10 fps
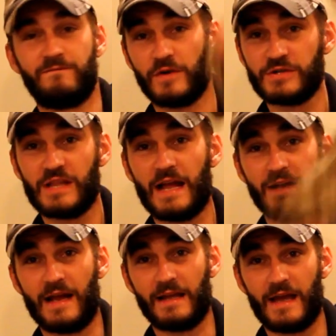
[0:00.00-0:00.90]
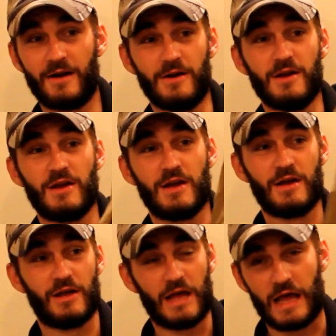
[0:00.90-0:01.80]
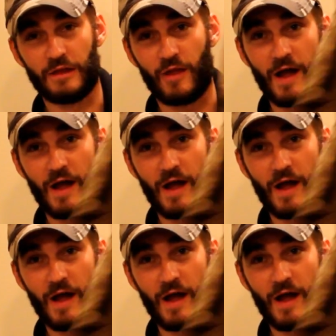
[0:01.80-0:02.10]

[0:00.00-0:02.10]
First Light Net Gator, a